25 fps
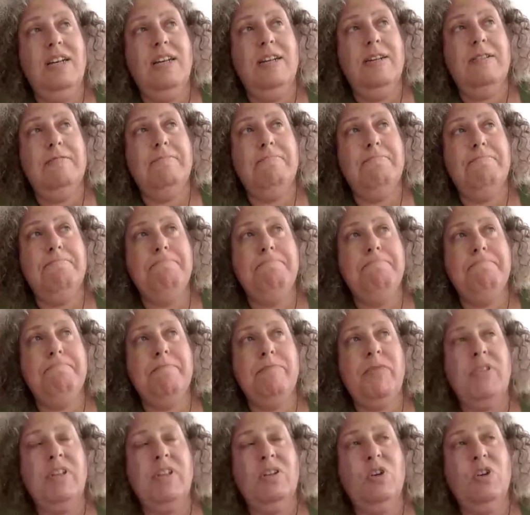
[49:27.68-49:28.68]
um,
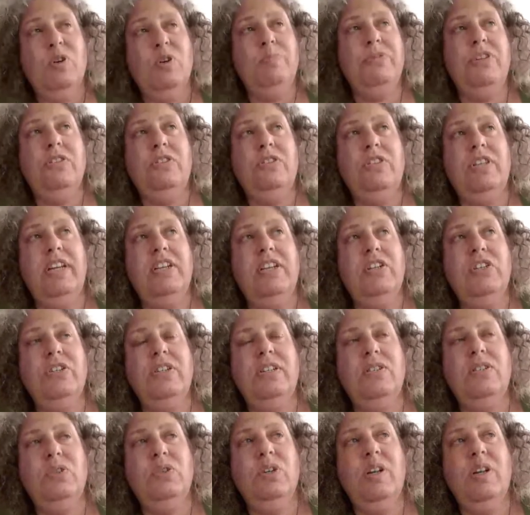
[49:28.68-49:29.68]
computation
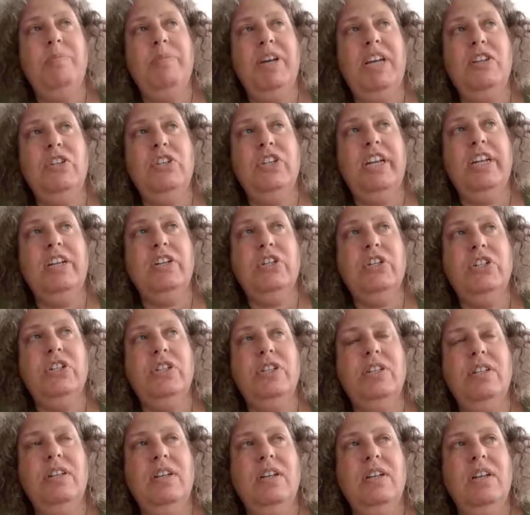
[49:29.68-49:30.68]
into a
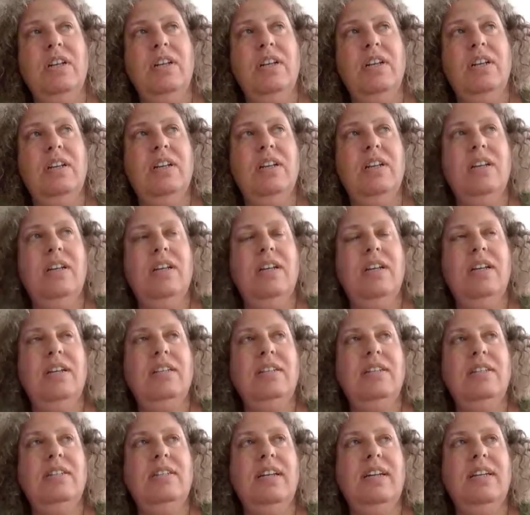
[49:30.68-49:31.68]
bijection,
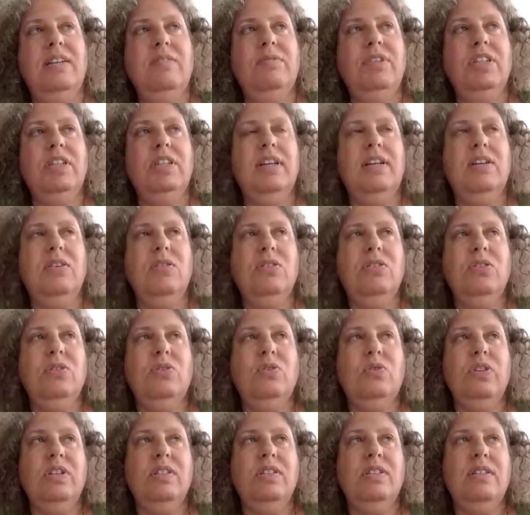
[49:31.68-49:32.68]
and then we can also
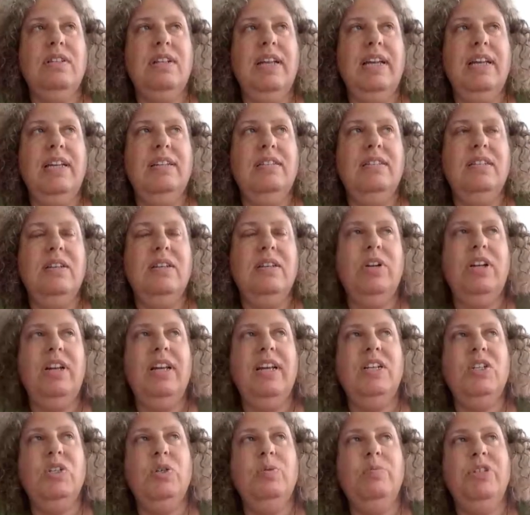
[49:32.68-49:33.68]
translate the
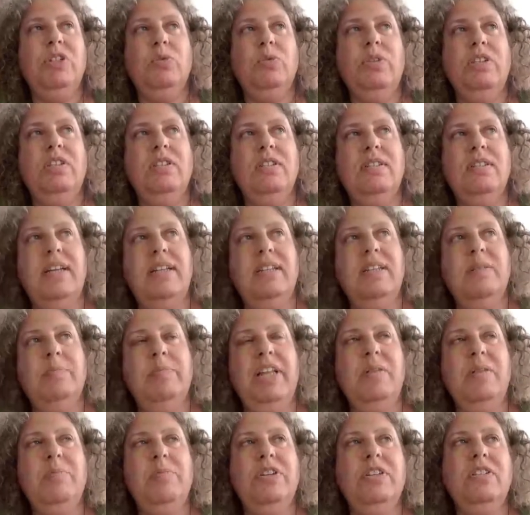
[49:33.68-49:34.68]
relation between descending
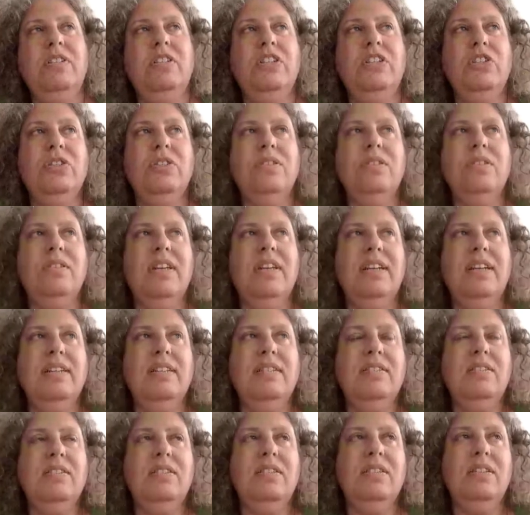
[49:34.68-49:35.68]
plane partitions
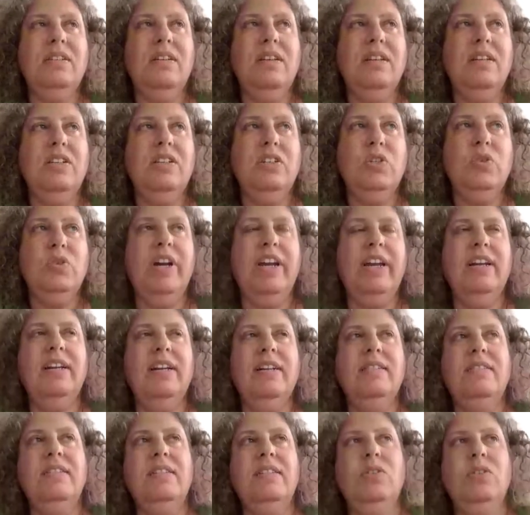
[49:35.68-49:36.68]
and uh, the
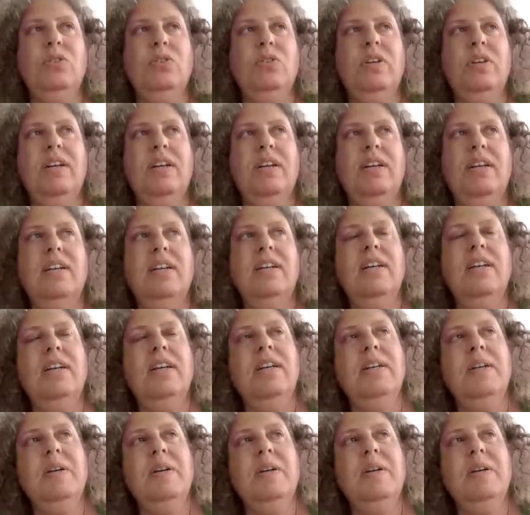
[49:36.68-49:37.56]
triangles into a